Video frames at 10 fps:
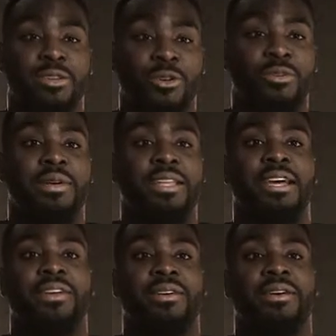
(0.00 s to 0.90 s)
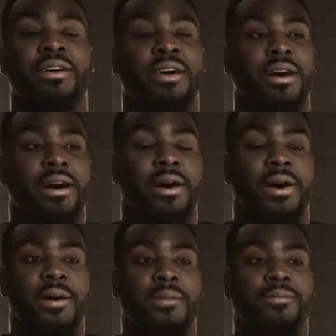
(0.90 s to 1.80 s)
A little bit later,
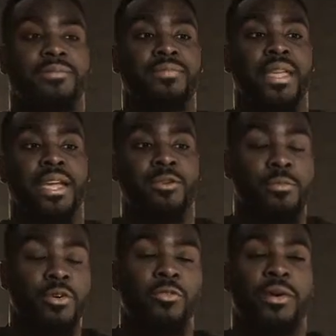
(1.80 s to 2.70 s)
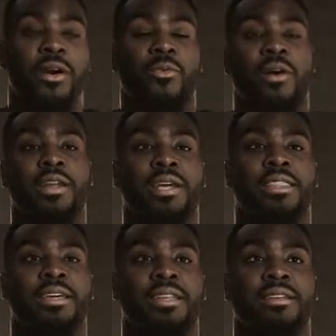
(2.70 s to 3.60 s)
he removed marijuana,
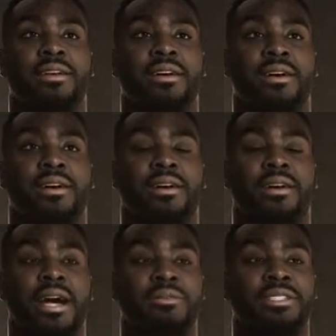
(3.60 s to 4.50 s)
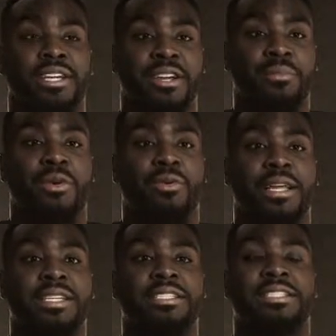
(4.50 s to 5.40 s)
and then I was in an impure
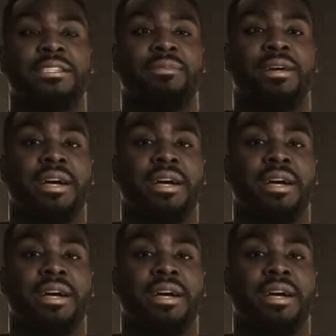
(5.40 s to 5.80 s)
relationship